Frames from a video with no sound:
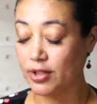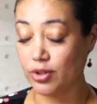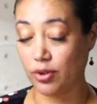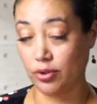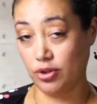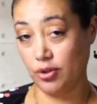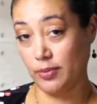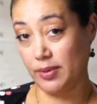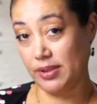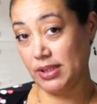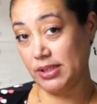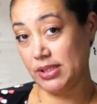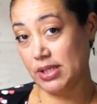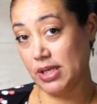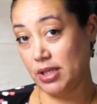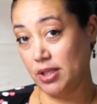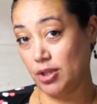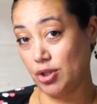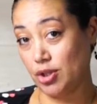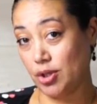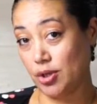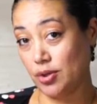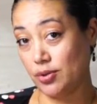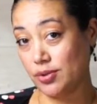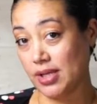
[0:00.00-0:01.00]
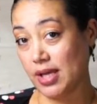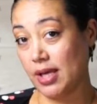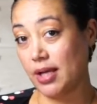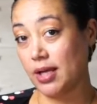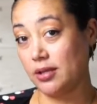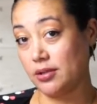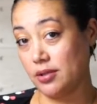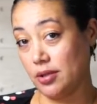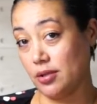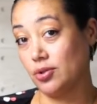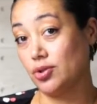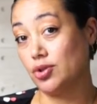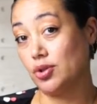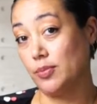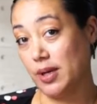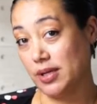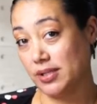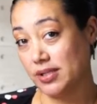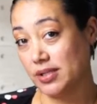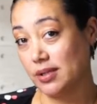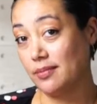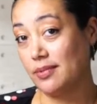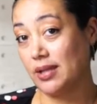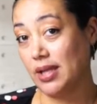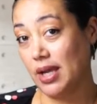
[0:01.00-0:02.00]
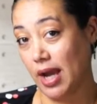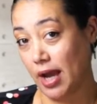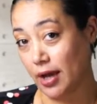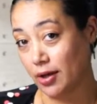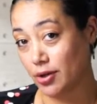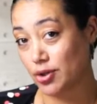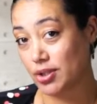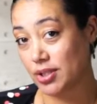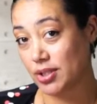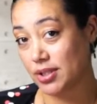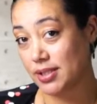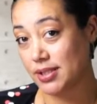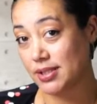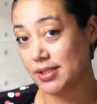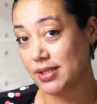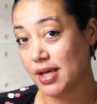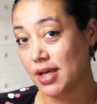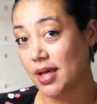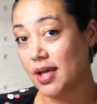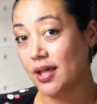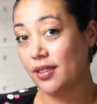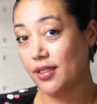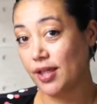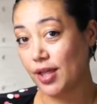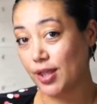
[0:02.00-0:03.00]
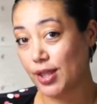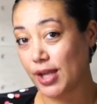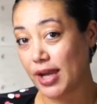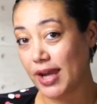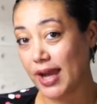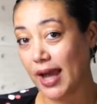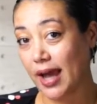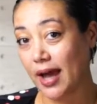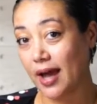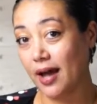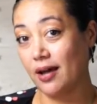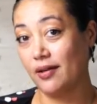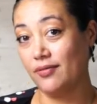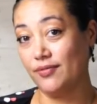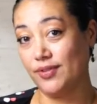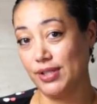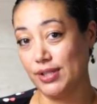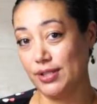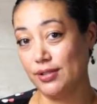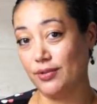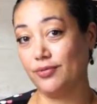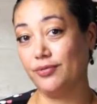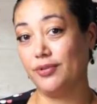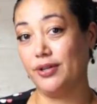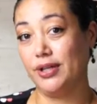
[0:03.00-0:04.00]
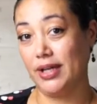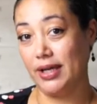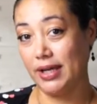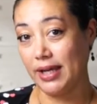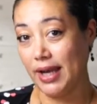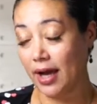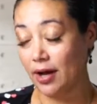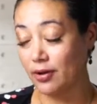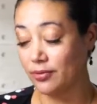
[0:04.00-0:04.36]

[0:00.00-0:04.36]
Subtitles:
I told you about the daily shows, and I told you about some of the extras that they have, the different